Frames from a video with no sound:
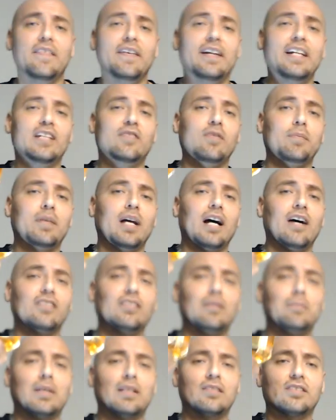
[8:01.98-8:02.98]
is from the House of
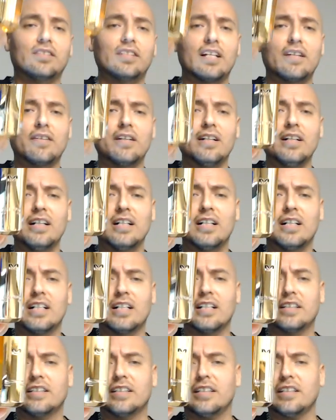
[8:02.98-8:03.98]
Mancera.
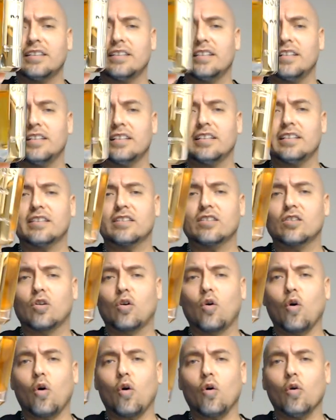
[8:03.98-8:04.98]
This is
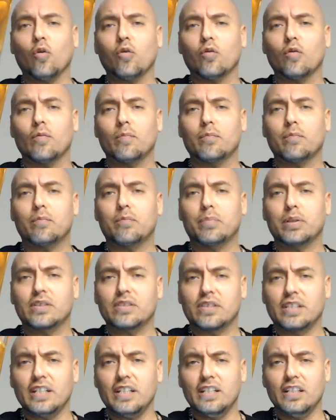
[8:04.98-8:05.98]
Gold
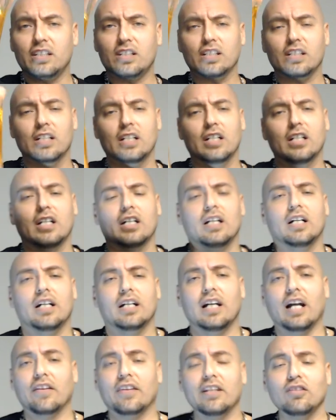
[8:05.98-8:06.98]
Prestige.
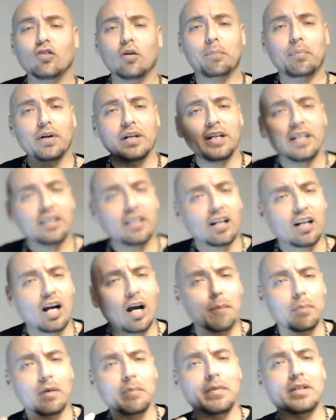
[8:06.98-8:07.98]
Now this will bring in the
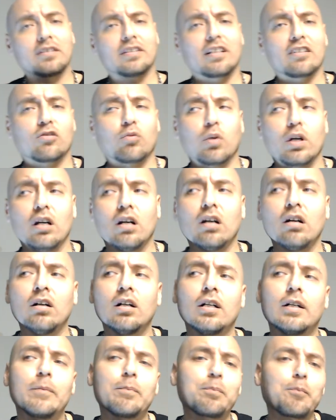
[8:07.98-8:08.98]
compliments as well.
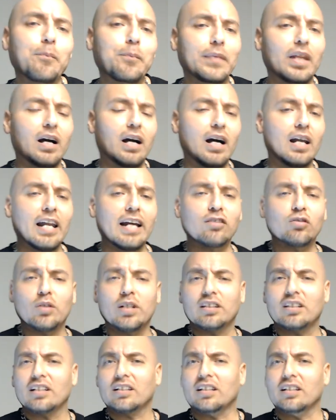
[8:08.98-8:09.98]
I like to hit
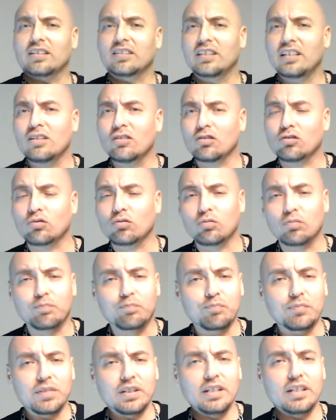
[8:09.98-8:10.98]
the casinos to
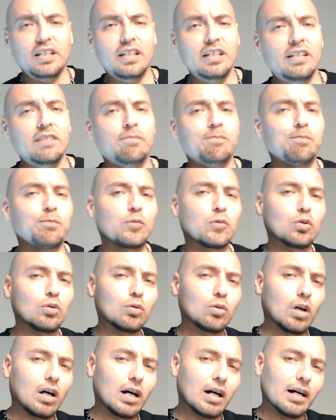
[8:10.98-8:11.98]
eat,
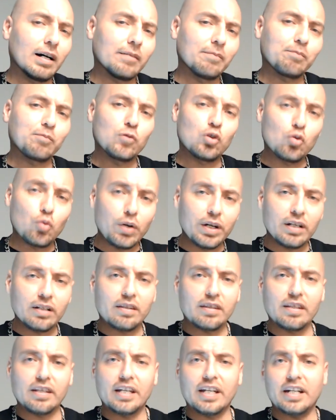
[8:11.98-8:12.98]
to drink
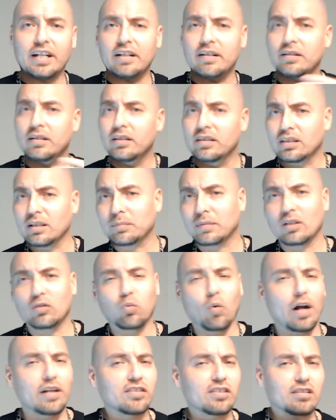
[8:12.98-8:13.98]
there. Sometimes
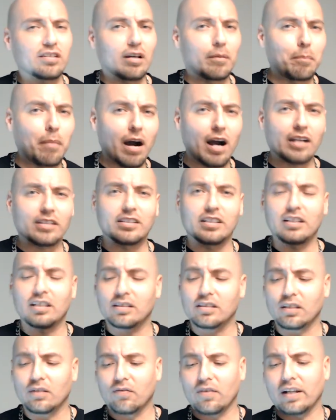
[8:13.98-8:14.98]
watch the boxing and
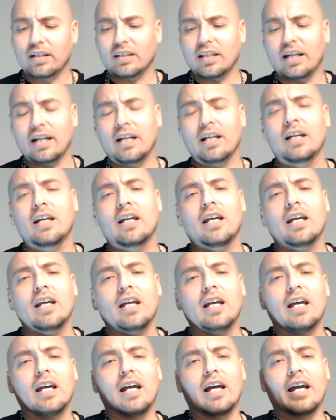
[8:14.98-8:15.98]
stuff like that.
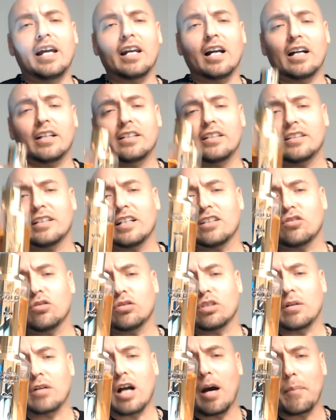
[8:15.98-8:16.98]
And this gets you
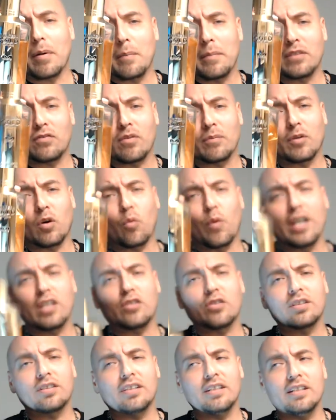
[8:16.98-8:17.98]
some compliments from the
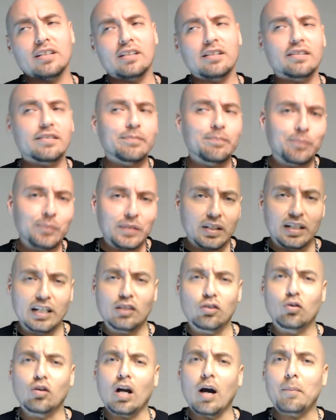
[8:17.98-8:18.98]
waitresses. Get
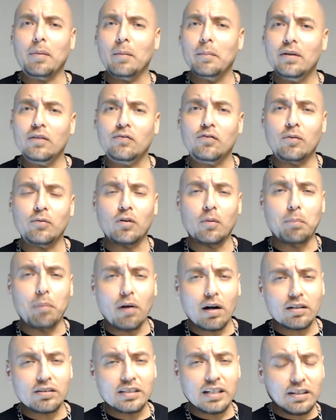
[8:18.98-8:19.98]
you compliments from the
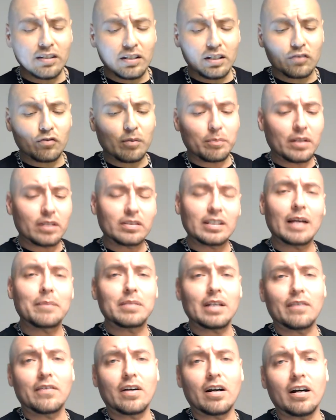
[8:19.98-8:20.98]
bartenders from the times
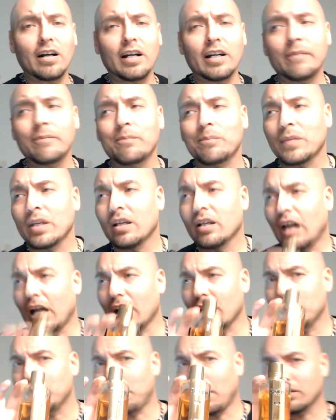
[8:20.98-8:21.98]
I've gone.
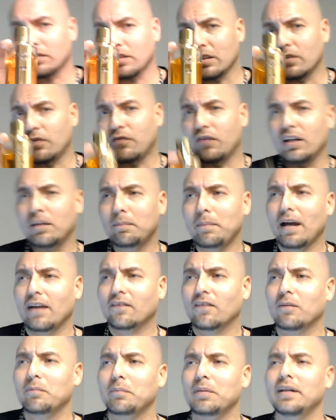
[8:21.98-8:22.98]
Gotten positive feedback
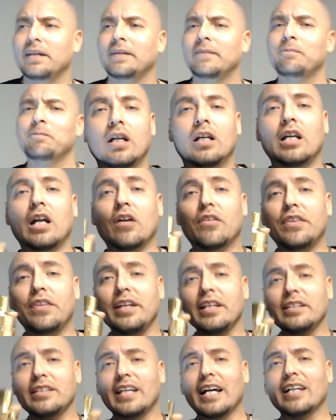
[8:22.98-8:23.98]
from it. Now
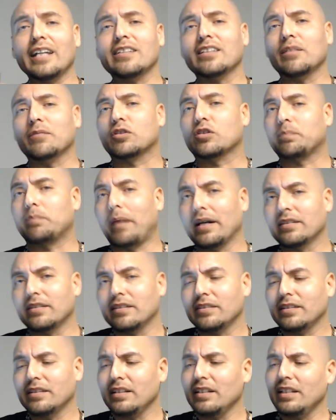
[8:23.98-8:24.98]
this has some
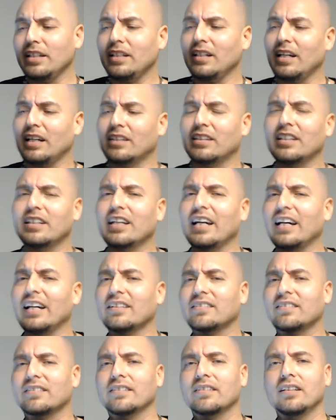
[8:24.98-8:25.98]
spices in it. I think it
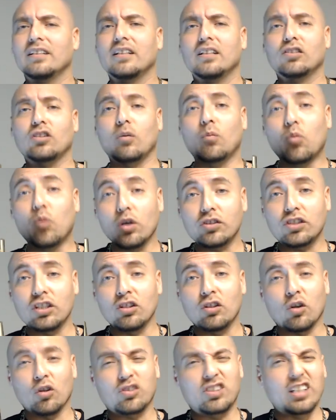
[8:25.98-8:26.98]
has some woodsy
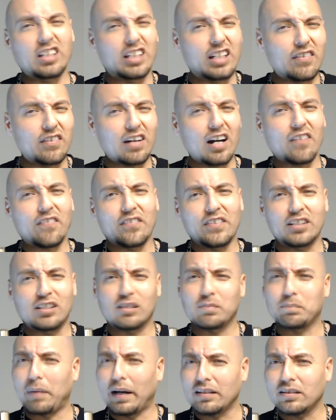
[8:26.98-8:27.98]
notes that give it off this
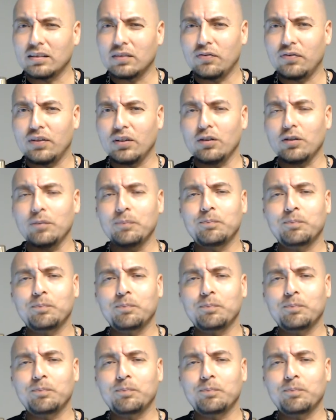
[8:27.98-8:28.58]
spicy feel.